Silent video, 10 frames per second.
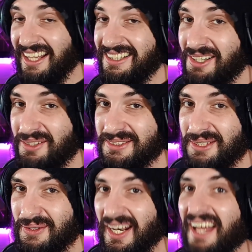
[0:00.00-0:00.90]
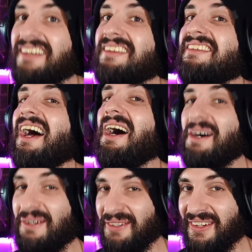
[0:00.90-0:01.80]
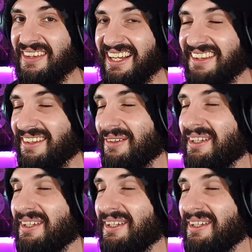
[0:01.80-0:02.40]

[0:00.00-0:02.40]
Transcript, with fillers: That dog was going to town on that, though.